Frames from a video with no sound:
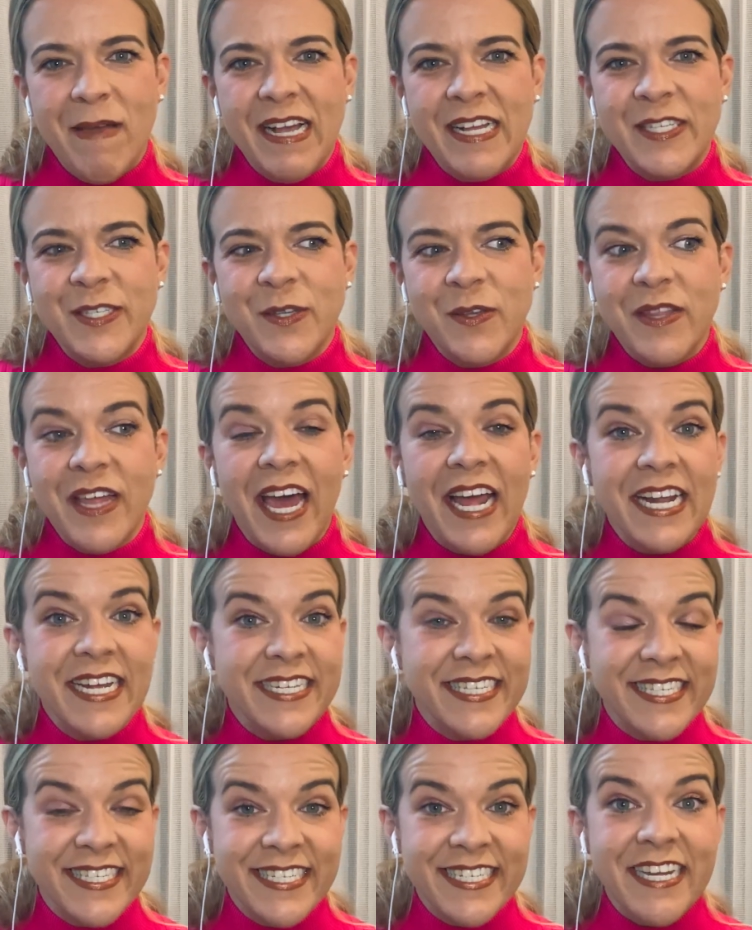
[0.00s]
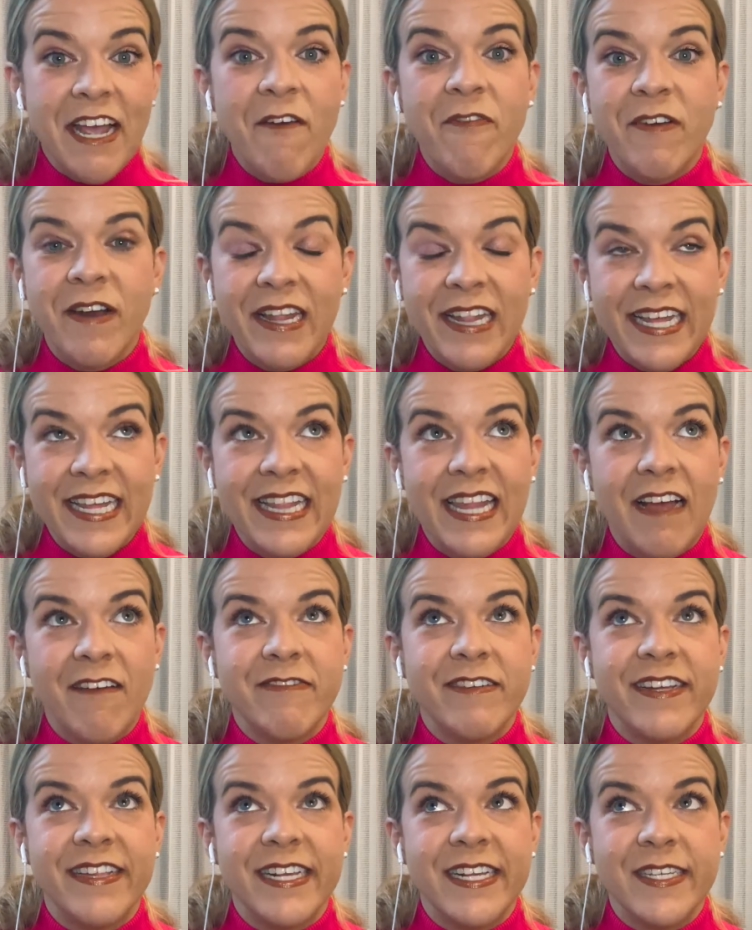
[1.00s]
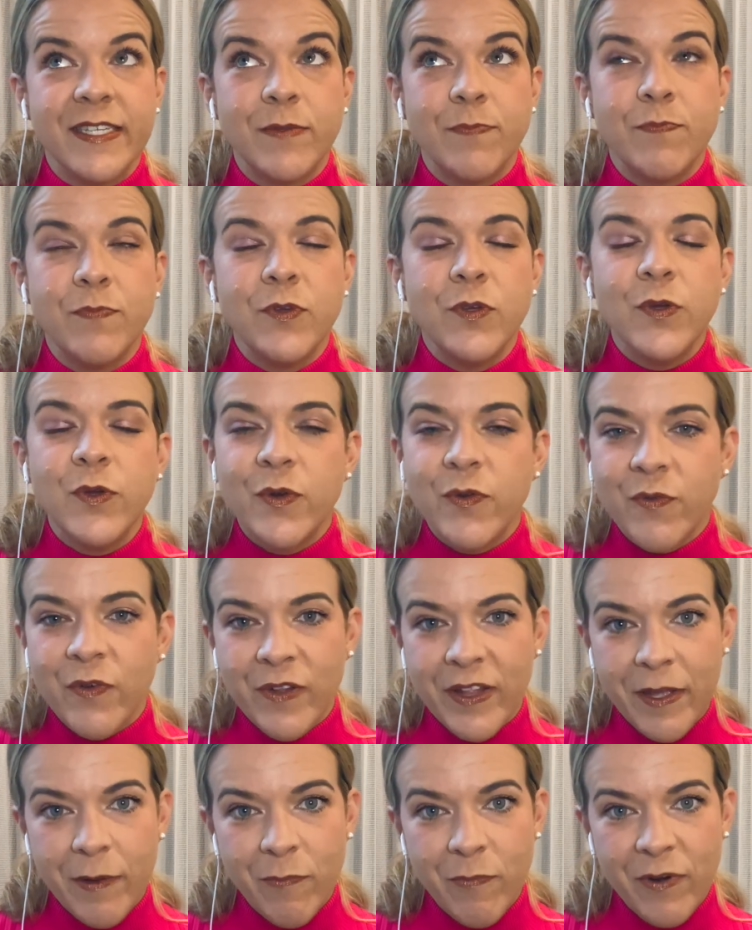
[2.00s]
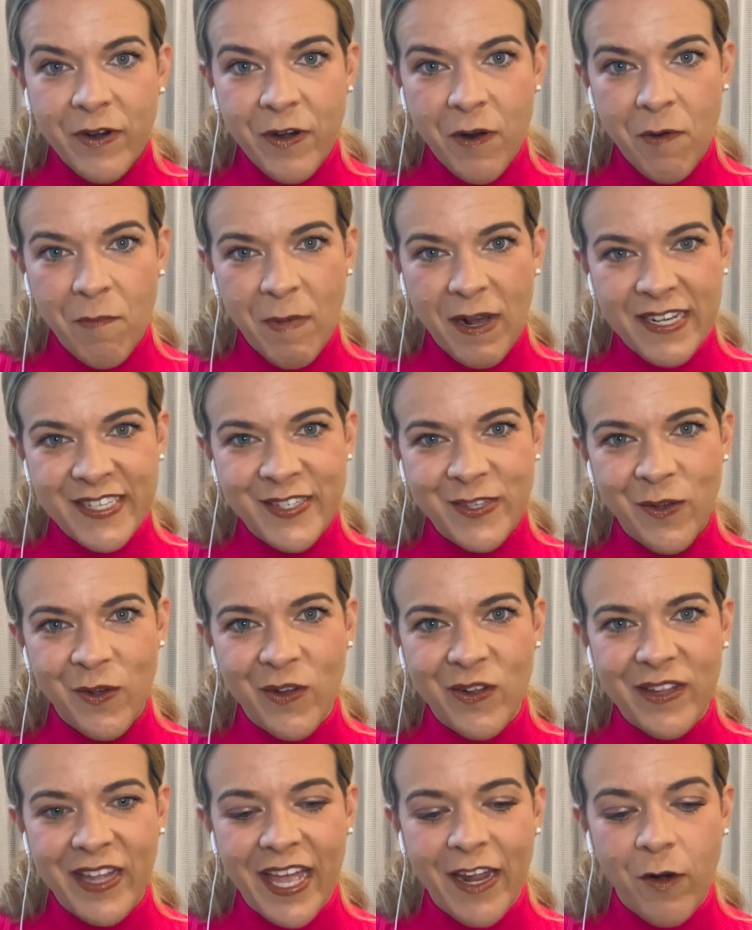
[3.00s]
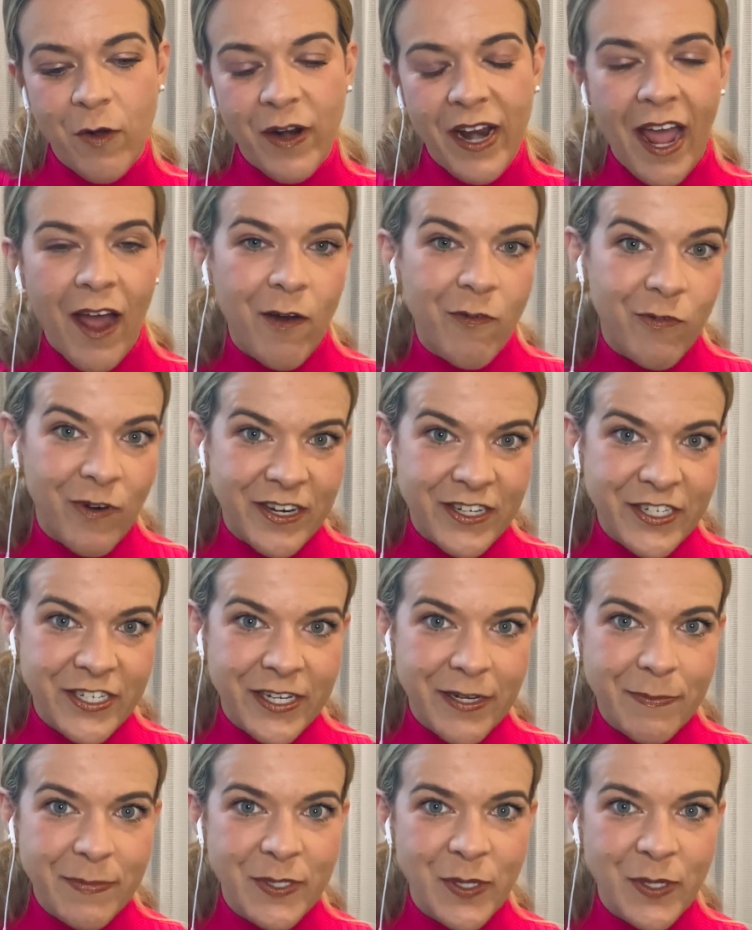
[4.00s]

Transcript: And so that has definitely left this beautiful imprint on my soul and on our friendship.